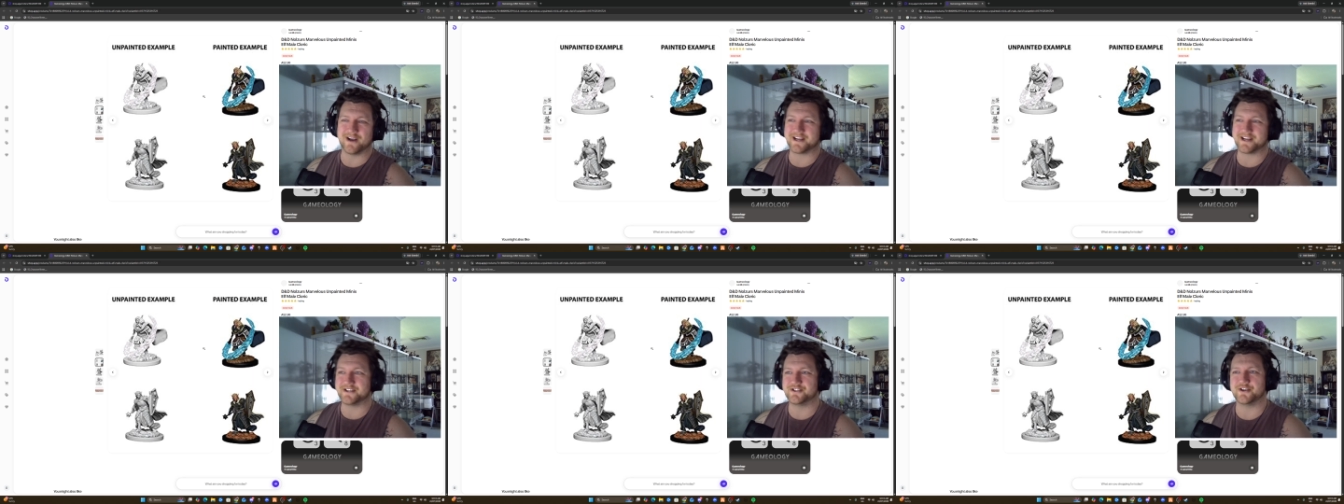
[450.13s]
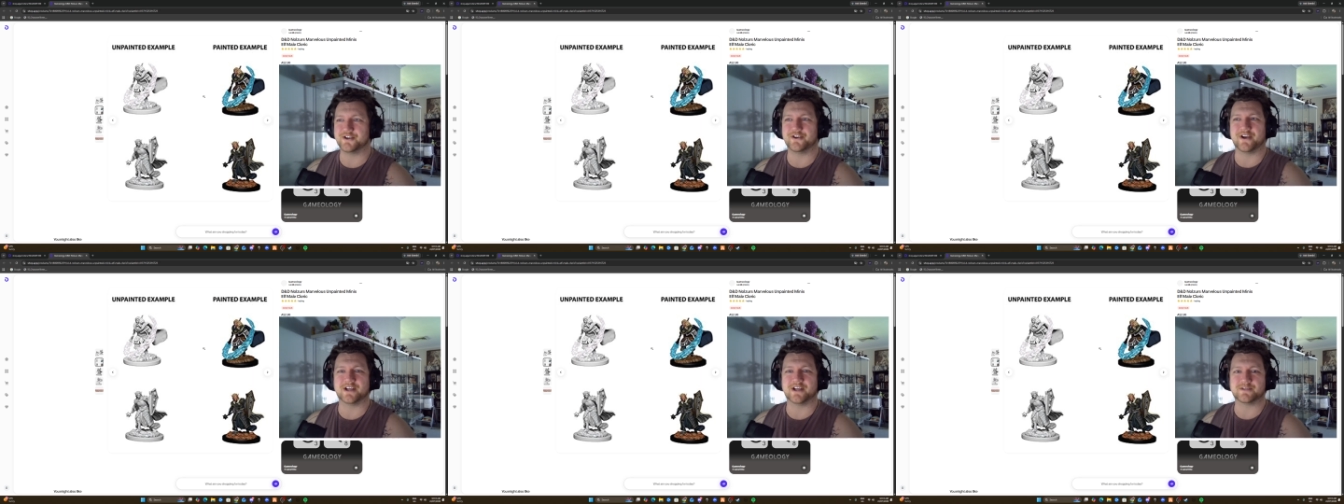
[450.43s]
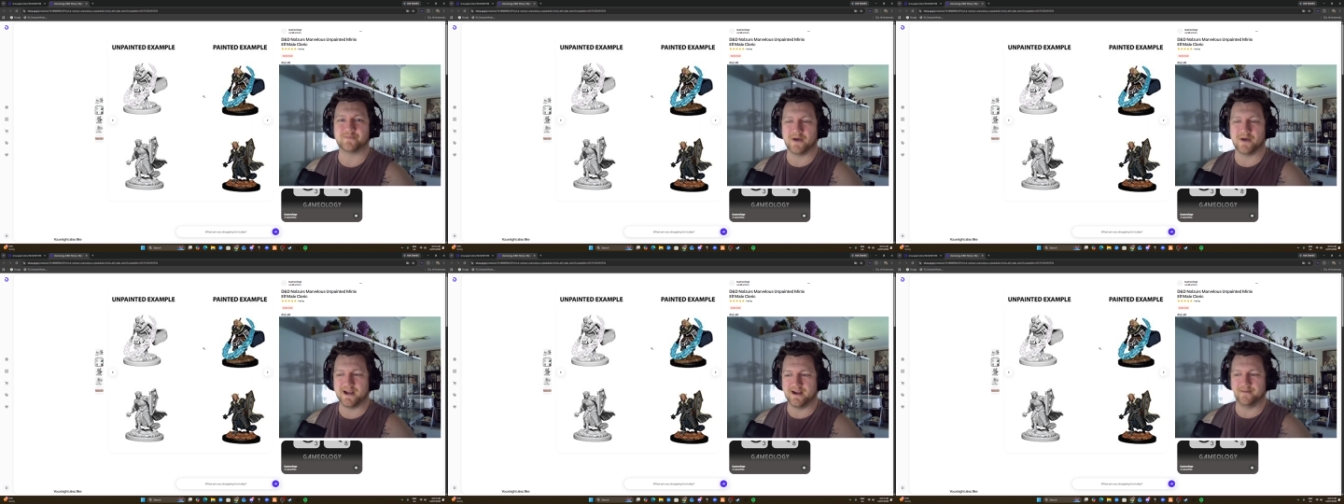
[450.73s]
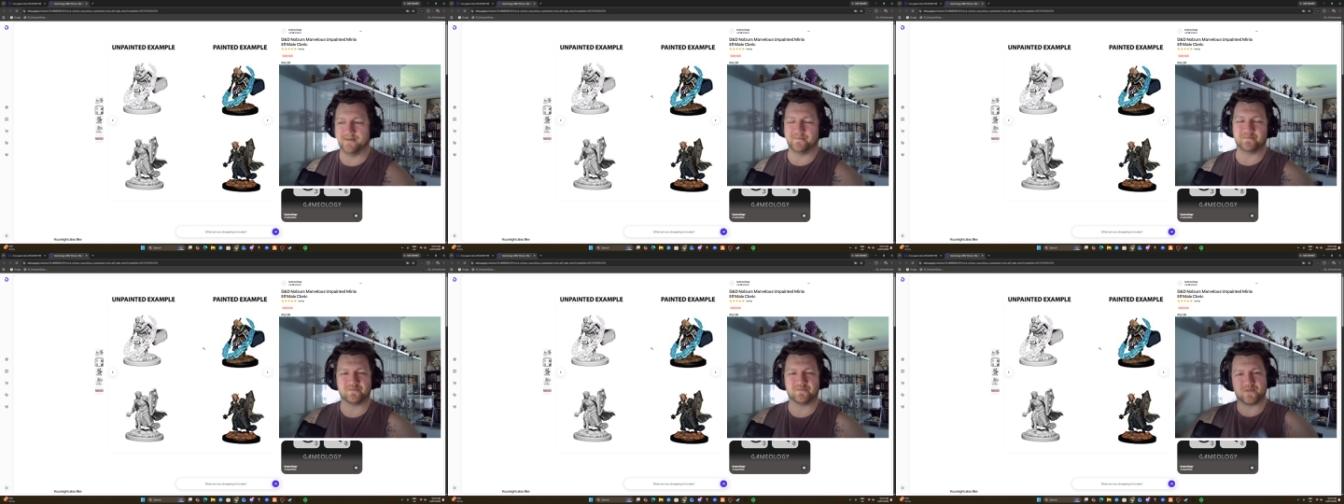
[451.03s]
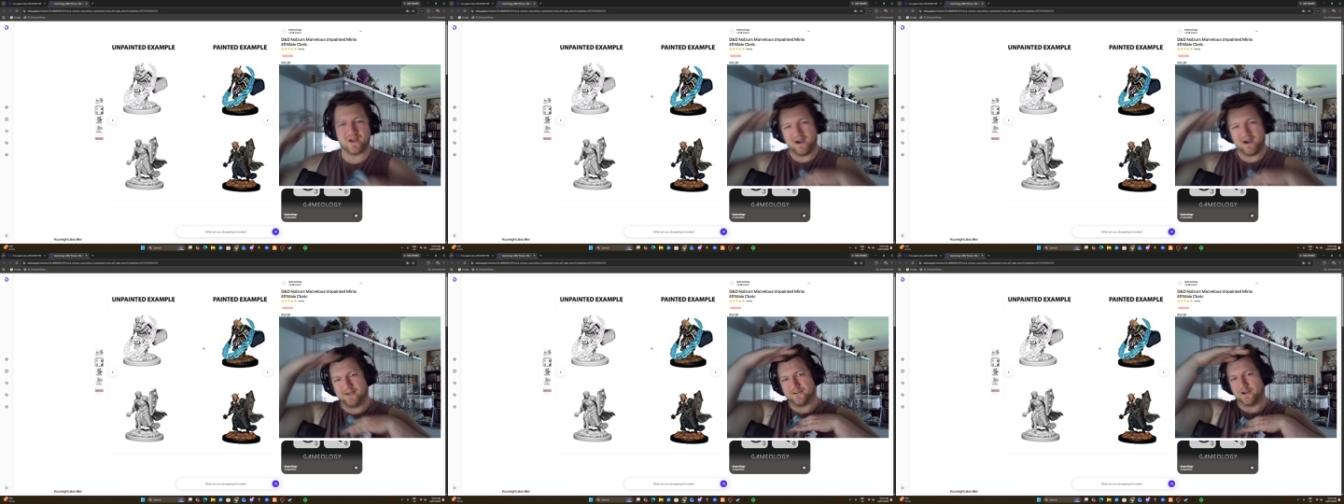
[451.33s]
I can show you guys my
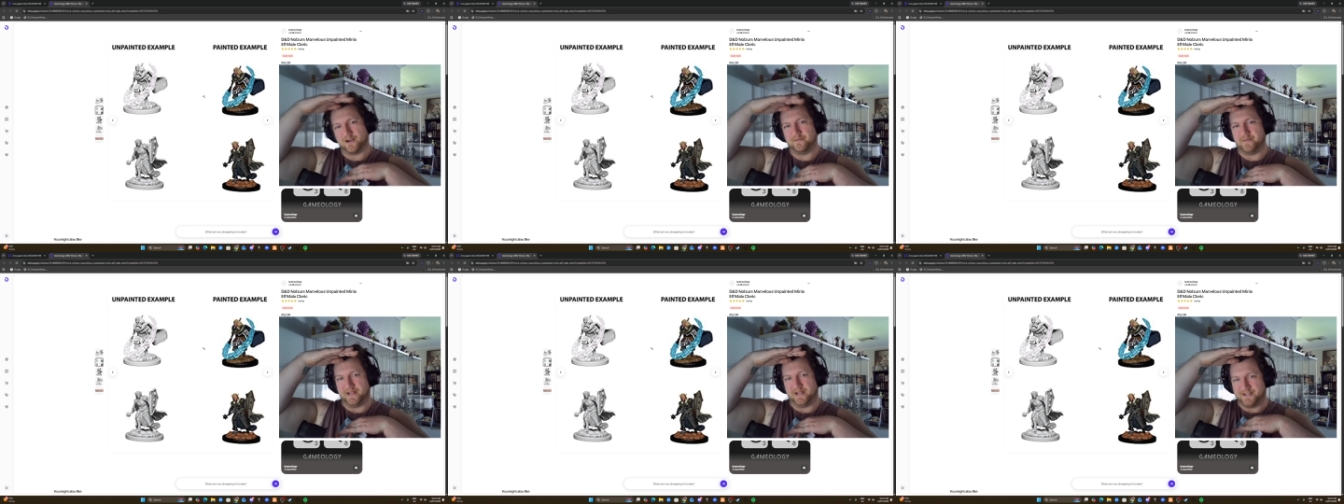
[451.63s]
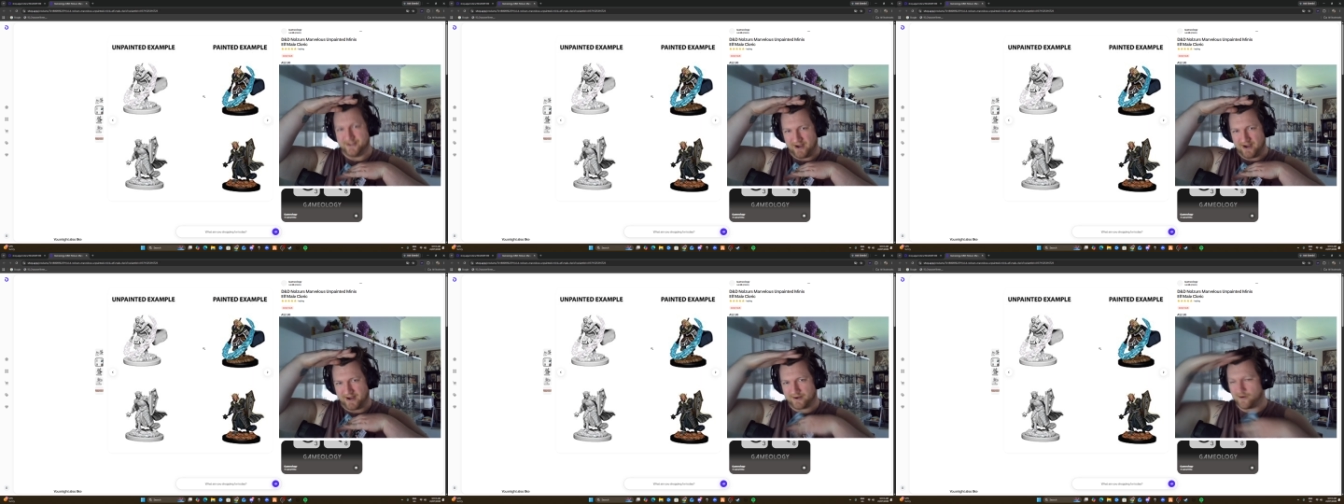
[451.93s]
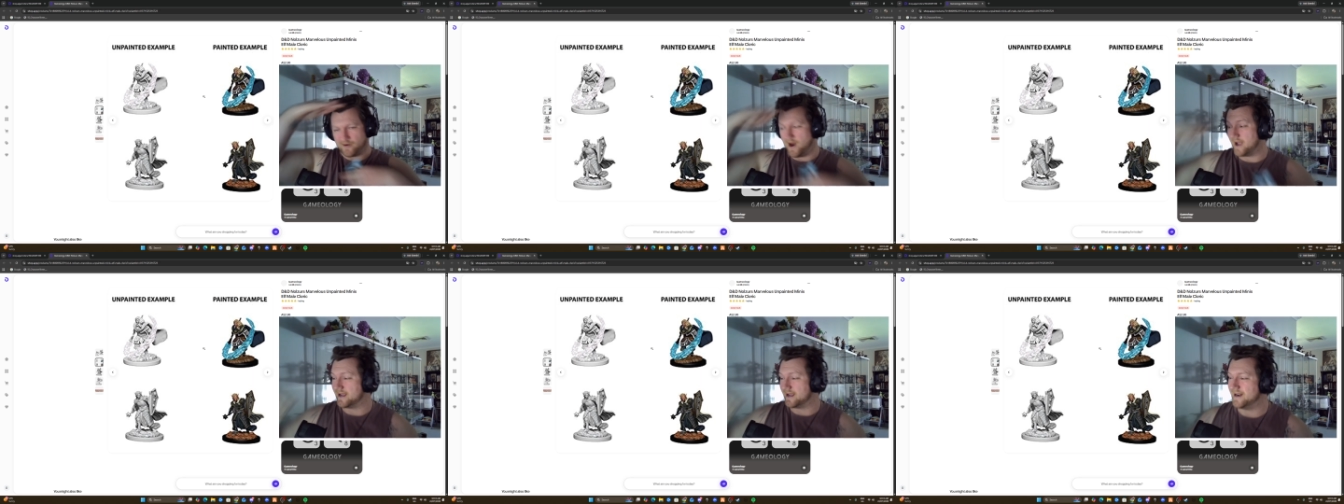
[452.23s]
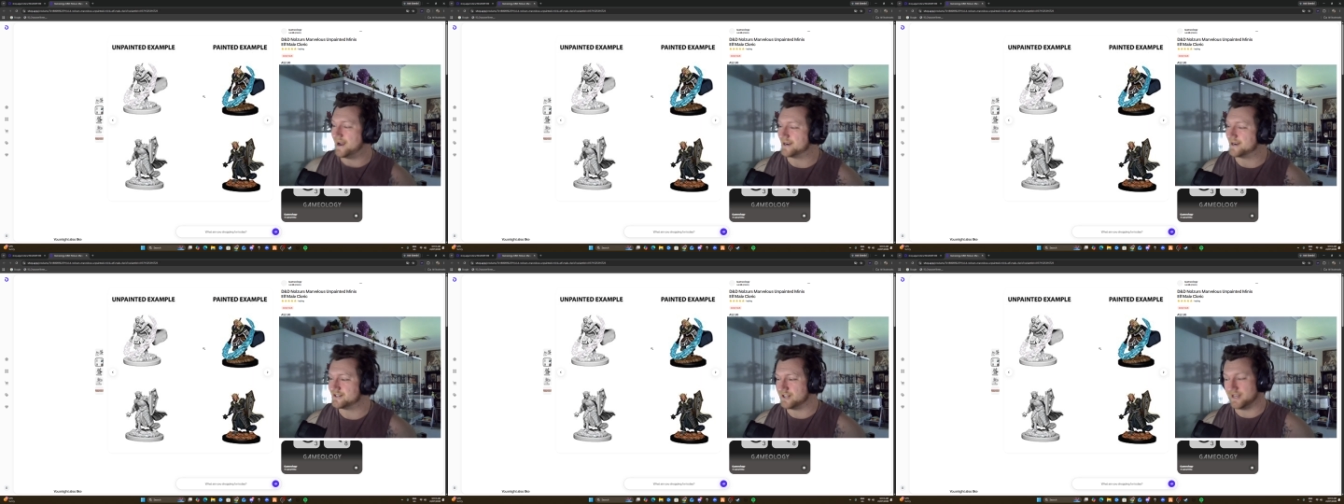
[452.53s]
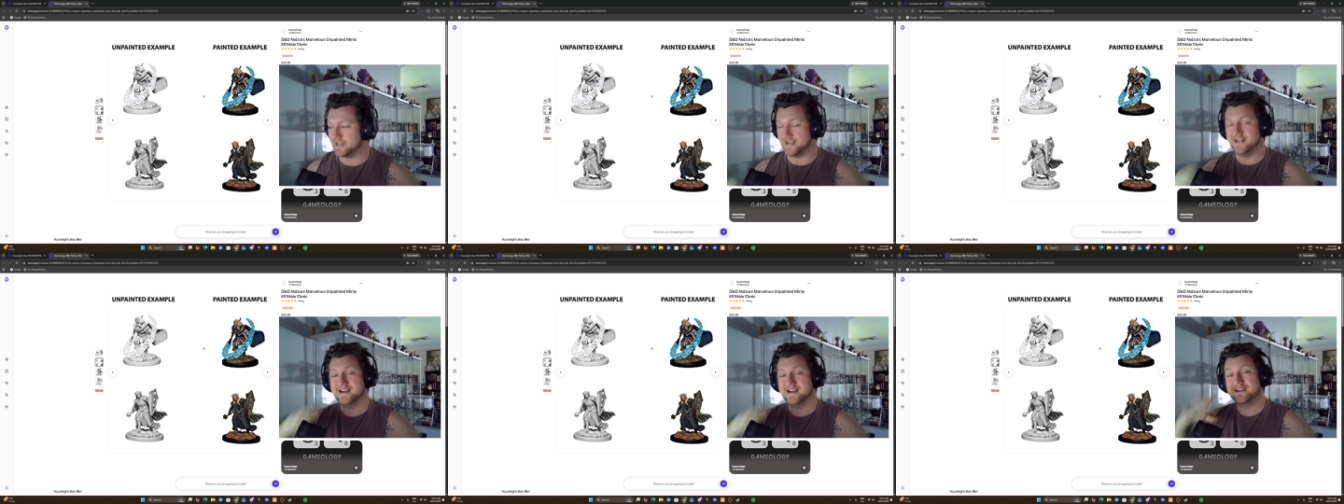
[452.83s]
I've got a big giant Kraken
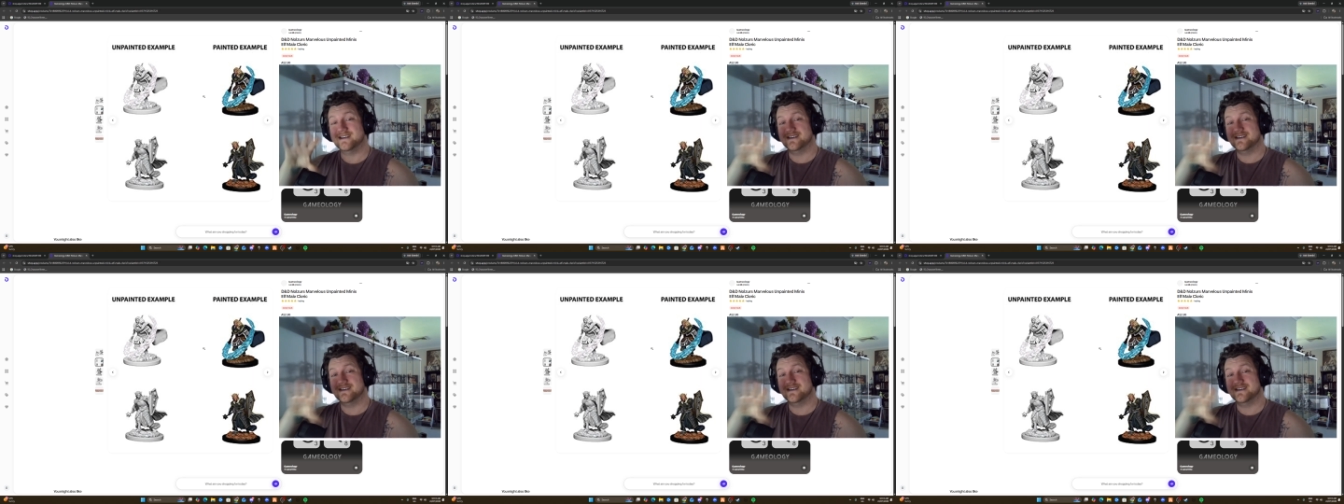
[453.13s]
actually